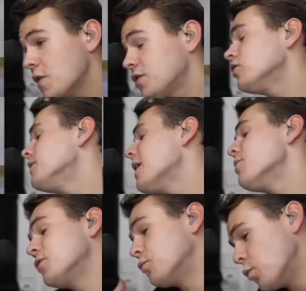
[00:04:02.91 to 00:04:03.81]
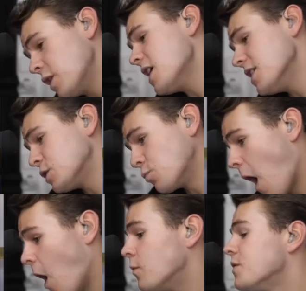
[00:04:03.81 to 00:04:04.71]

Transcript: this is something that was real as well.